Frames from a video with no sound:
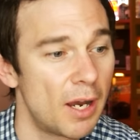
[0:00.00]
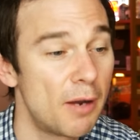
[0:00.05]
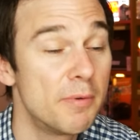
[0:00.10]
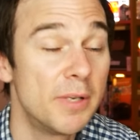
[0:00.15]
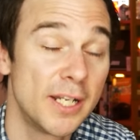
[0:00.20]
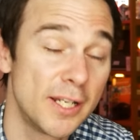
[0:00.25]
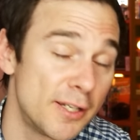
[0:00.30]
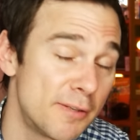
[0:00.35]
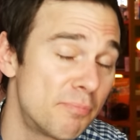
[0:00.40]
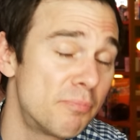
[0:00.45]
I
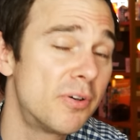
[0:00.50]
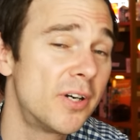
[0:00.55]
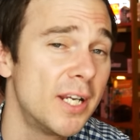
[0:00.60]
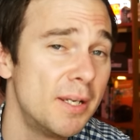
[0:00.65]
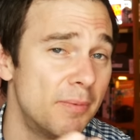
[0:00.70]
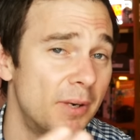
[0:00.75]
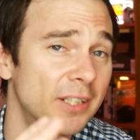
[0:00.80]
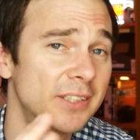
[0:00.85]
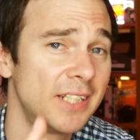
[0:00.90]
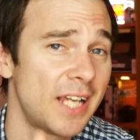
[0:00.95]
mean, it's
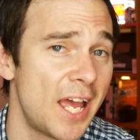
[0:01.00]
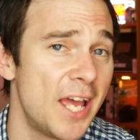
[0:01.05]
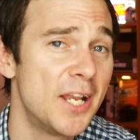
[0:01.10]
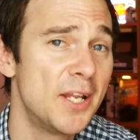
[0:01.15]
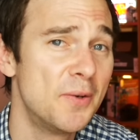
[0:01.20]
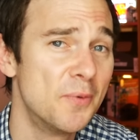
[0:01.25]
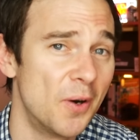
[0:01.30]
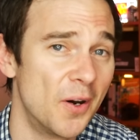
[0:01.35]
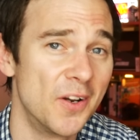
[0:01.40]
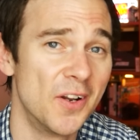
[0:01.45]
pretty much
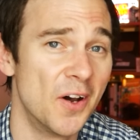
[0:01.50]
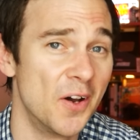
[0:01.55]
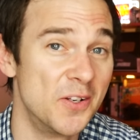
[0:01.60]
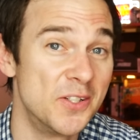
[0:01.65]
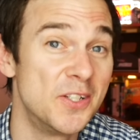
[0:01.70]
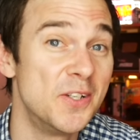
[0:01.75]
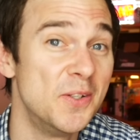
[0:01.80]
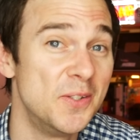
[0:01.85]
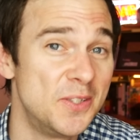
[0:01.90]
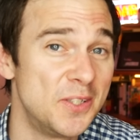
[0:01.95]
anyone on
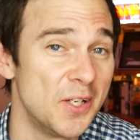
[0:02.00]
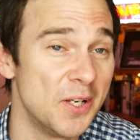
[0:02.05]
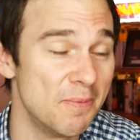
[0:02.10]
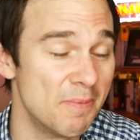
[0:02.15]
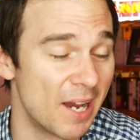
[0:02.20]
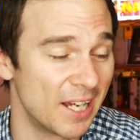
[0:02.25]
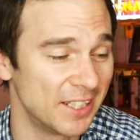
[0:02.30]
YouTube,